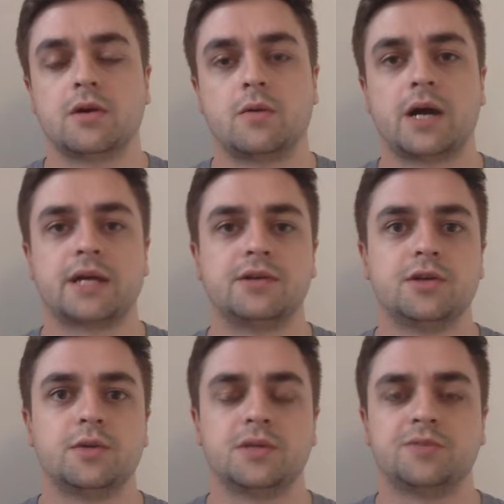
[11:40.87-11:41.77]
what I can
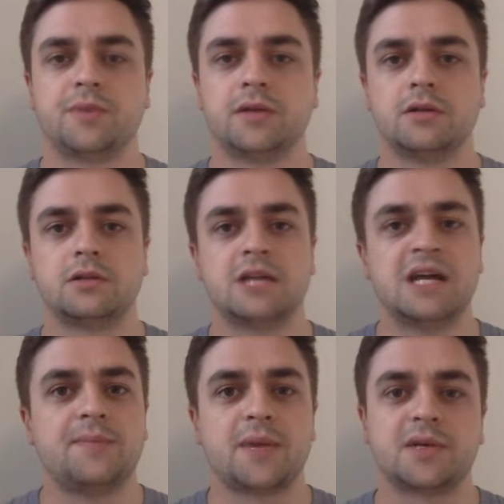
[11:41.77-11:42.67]
do is build
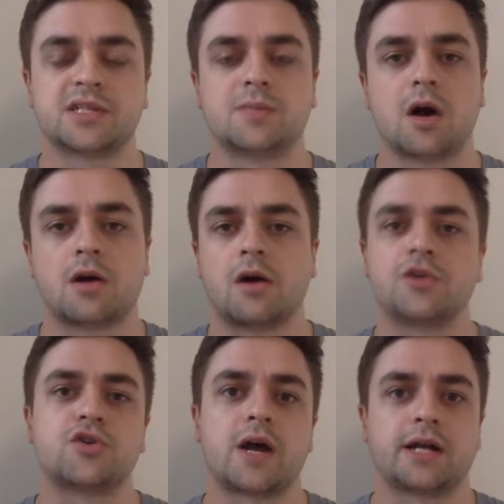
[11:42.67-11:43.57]
maybe a smart
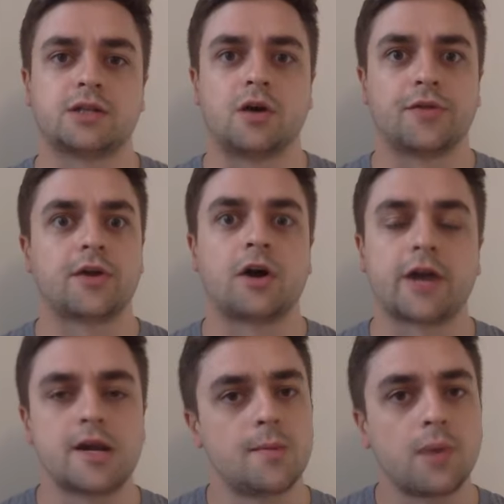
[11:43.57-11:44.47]
contract on the
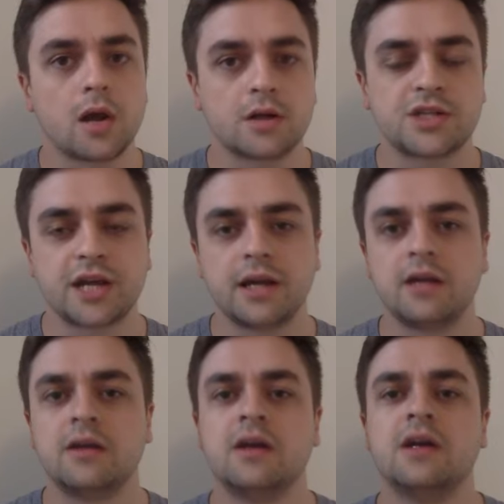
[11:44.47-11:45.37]
Cardano
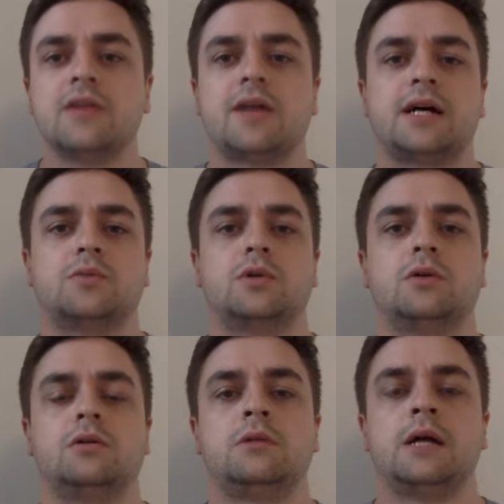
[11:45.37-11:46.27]
blockchain that
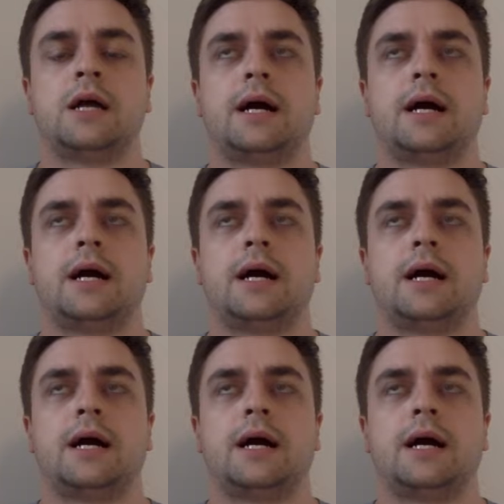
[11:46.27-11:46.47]
will,